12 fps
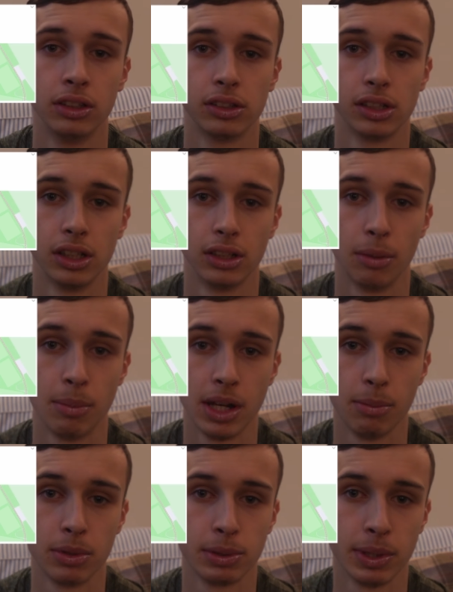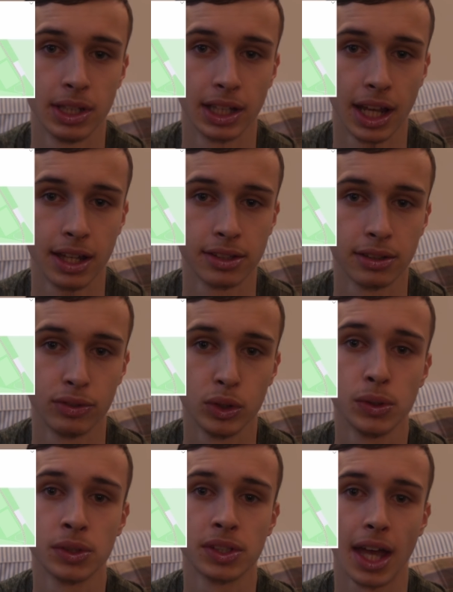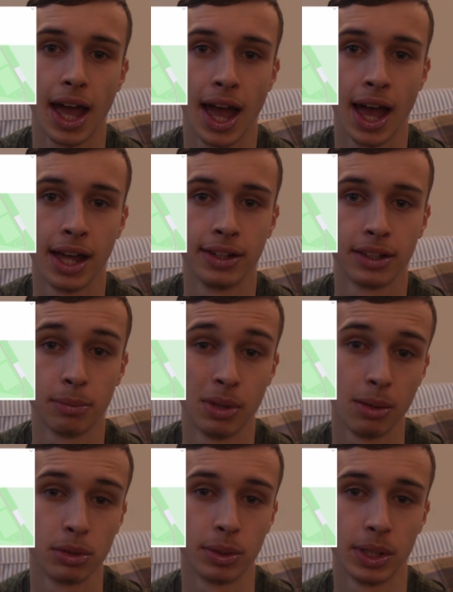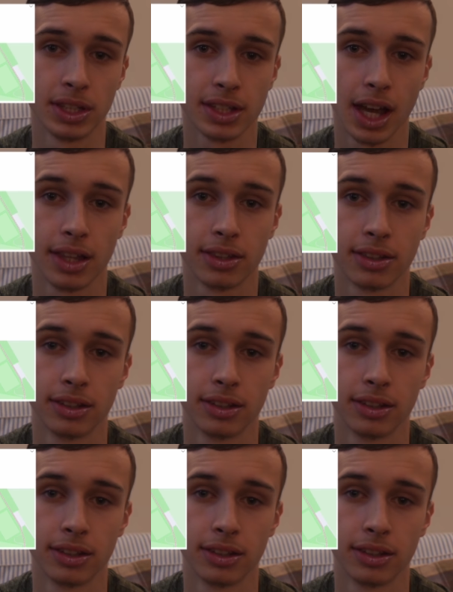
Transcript: So a minute between the Ks and the fours and a minute between sets.